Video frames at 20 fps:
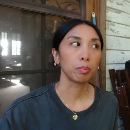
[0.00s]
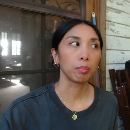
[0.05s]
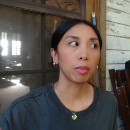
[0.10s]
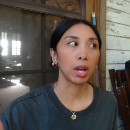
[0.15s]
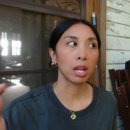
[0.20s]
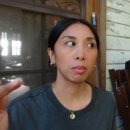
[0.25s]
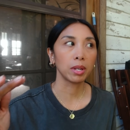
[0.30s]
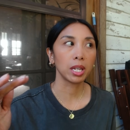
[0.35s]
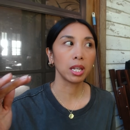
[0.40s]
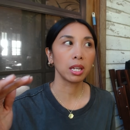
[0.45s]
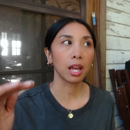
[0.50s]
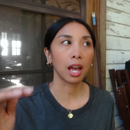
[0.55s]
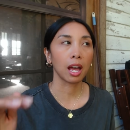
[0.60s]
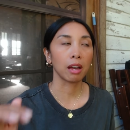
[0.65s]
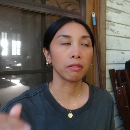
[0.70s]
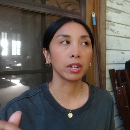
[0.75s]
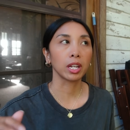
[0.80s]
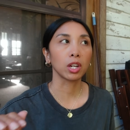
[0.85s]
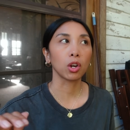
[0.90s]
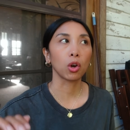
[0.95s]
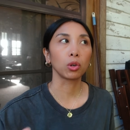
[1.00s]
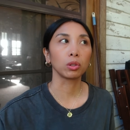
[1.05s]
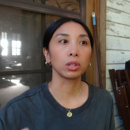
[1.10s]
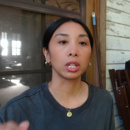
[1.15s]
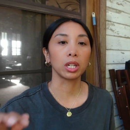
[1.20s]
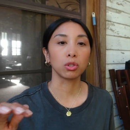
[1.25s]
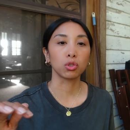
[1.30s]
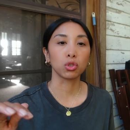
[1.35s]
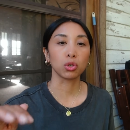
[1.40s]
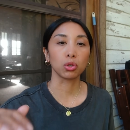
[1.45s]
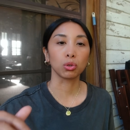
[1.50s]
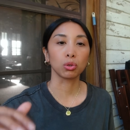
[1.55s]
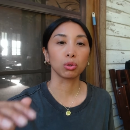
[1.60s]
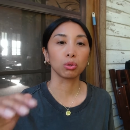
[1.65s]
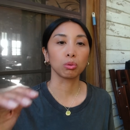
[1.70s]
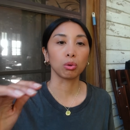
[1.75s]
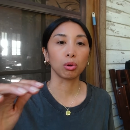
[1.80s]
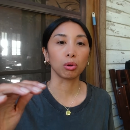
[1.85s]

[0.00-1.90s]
maybe having only 2